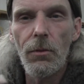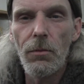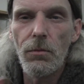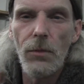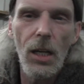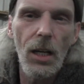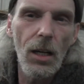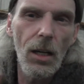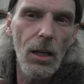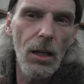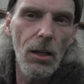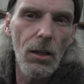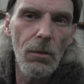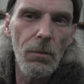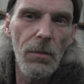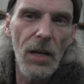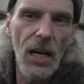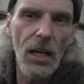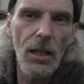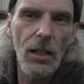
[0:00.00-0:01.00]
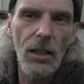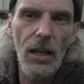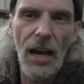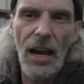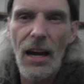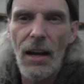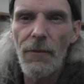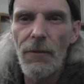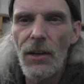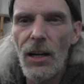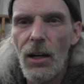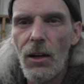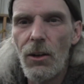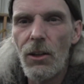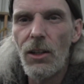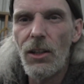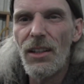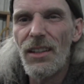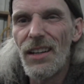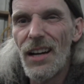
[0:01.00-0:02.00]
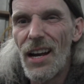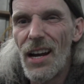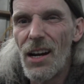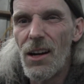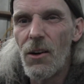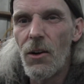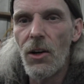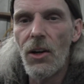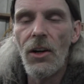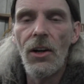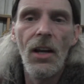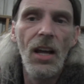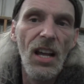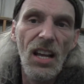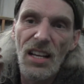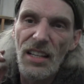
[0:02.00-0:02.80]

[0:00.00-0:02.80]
about a half hour, an hour,